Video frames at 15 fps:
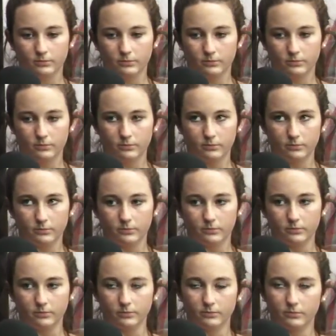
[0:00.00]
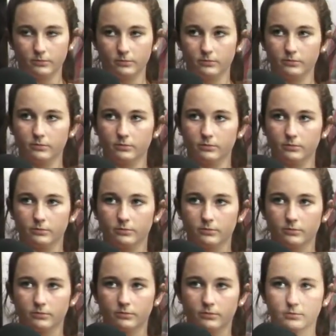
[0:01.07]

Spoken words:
No words are spoken by the person on screen.